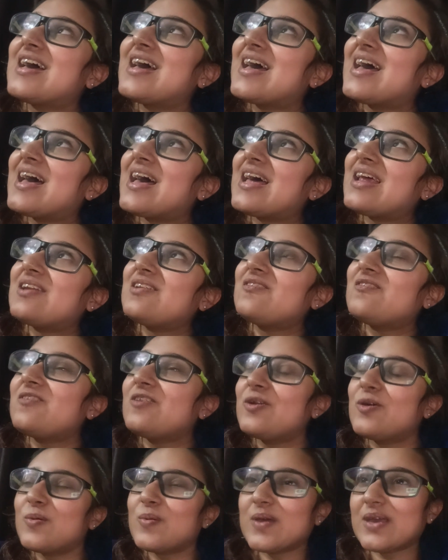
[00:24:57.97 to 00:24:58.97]
and
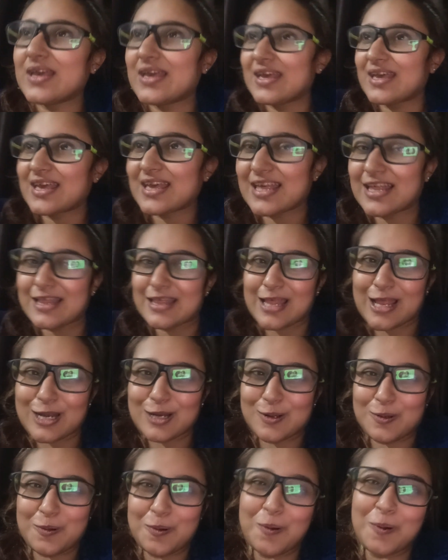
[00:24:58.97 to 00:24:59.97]
flowing in
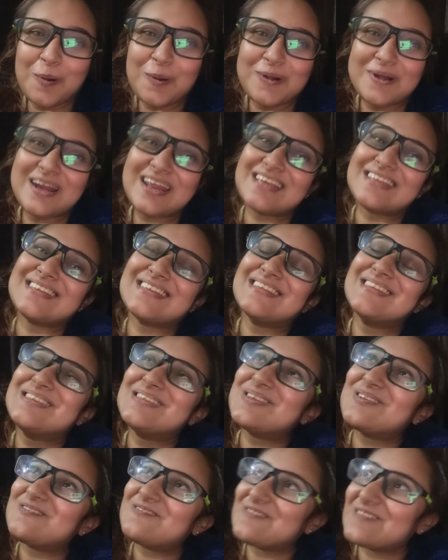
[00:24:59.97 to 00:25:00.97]
that core
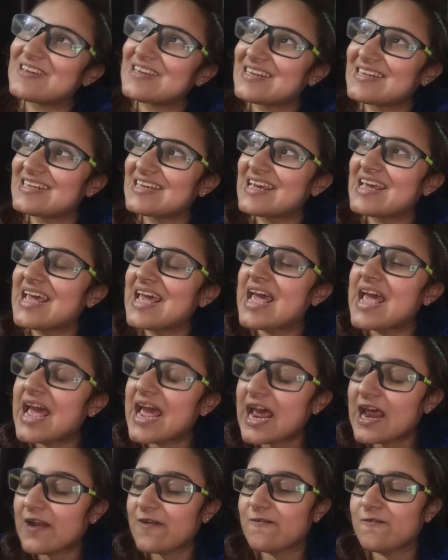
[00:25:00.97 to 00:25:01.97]
essence of it
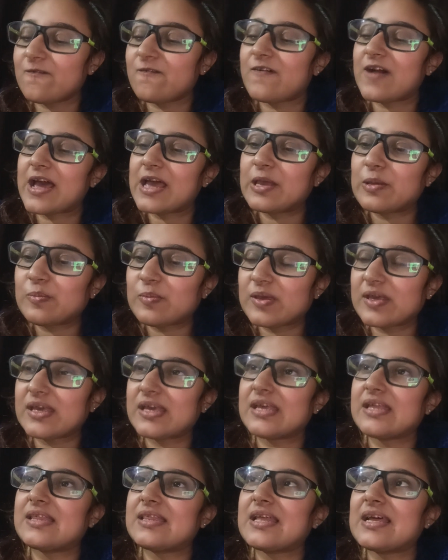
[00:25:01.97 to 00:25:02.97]
and vibing
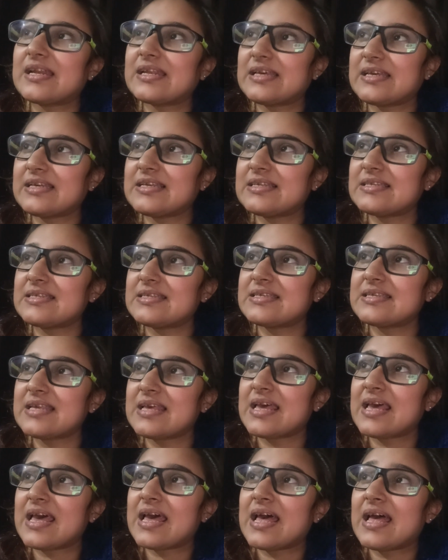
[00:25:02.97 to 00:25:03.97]
in that ease.
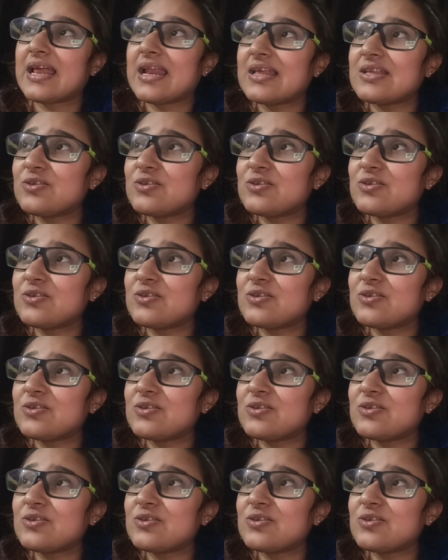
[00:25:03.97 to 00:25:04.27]
As you